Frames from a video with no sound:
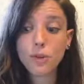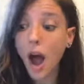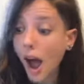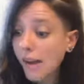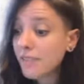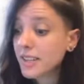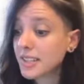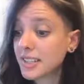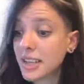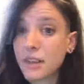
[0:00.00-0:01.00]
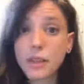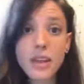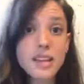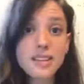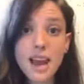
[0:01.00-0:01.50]
Obviously,
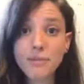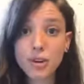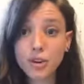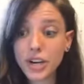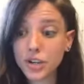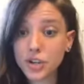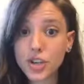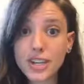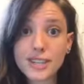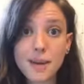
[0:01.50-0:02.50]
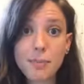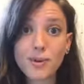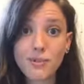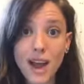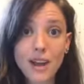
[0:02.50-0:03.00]
these evergreen trees that
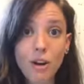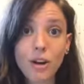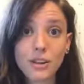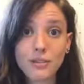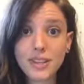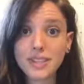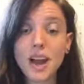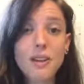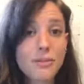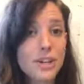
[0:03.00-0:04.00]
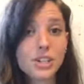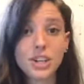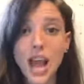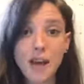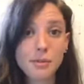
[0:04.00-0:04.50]
provide all of this coverage,
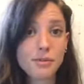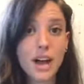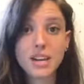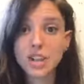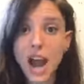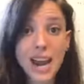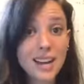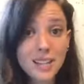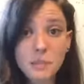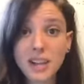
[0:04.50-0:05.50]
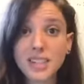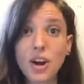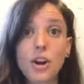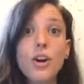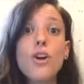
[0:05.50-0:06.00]
camouflage, hiding spots
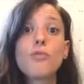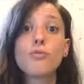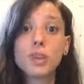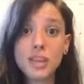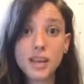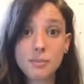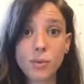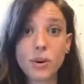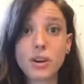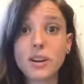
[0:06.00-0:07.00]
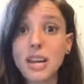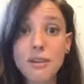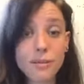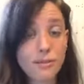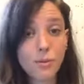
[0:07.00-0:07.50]
are really important
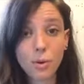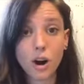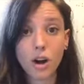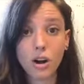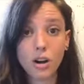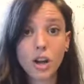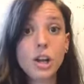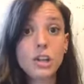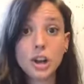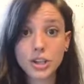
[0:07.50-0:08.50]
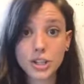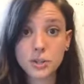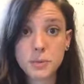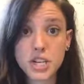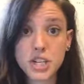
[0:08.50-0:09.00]
even for our larger
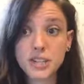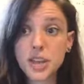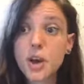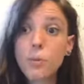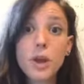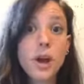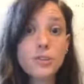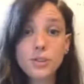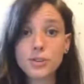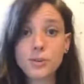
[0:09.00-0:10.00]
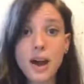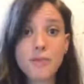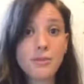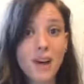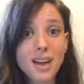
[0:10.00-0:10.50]
species. We also do have a
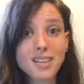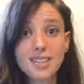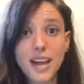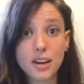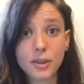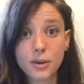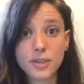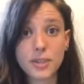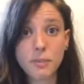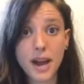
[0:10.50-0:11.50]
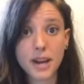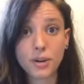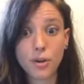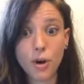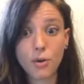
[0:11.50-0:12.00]
fox den close to Pine
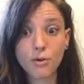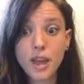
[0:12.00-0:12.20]
Grove.